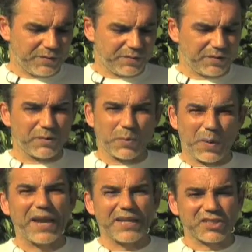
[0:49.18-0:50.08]

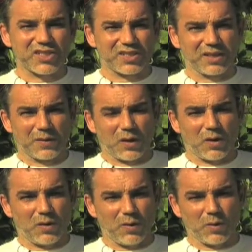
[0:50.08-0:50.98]
weights
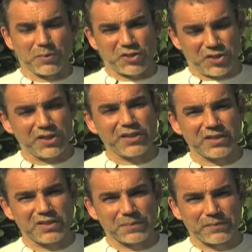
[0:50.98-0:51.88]
or
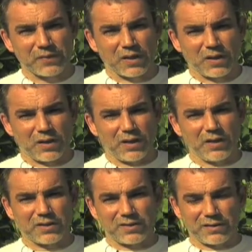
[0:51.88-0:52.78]
machines,
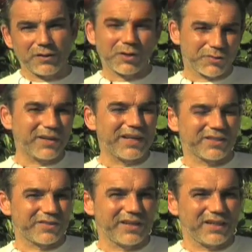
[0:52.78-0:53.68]
it's not
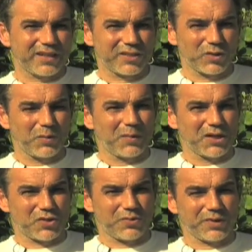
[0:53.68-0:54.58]
related really so
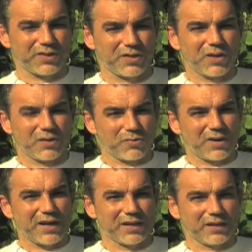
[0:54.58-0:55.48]
much with
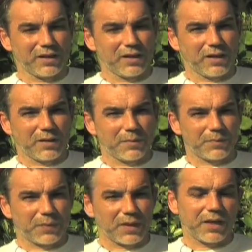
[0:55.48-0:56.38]
running.
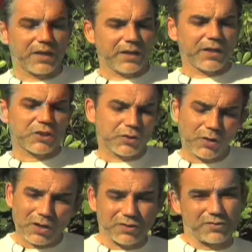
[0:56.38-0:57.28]
It's
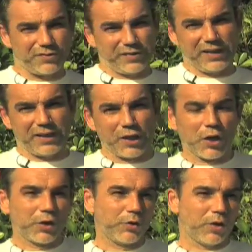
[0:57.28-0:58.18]
not really
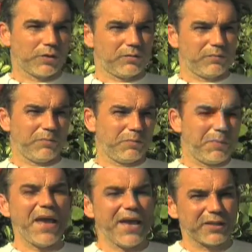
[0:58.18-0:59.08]
not
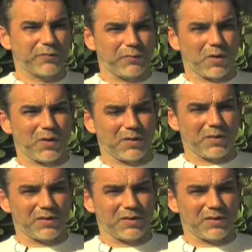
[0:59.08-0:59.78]
bad for